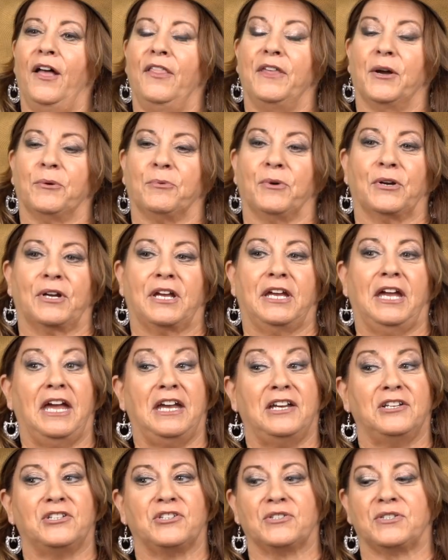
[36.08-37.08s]
There were
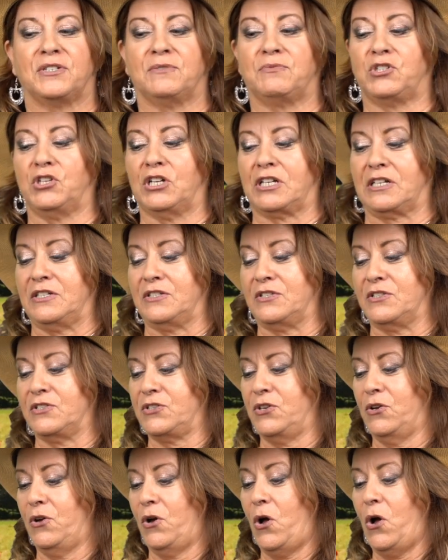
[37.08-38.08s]
cages of chickens
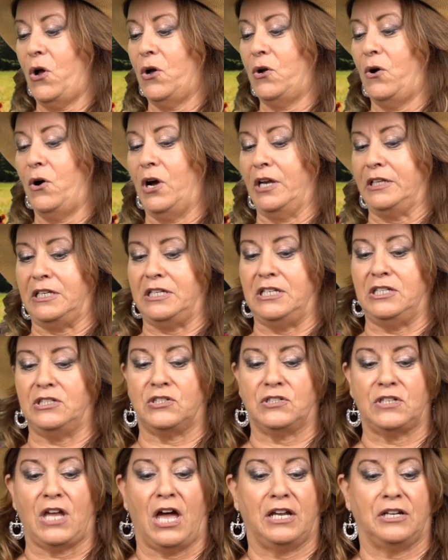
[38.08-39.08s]
on each
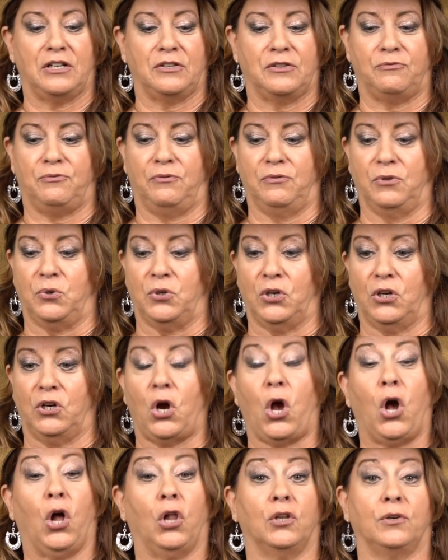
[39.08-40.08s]
side of the floor
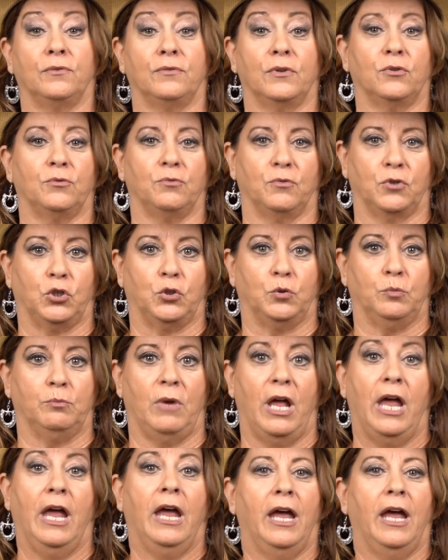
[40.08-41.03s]
all over the room.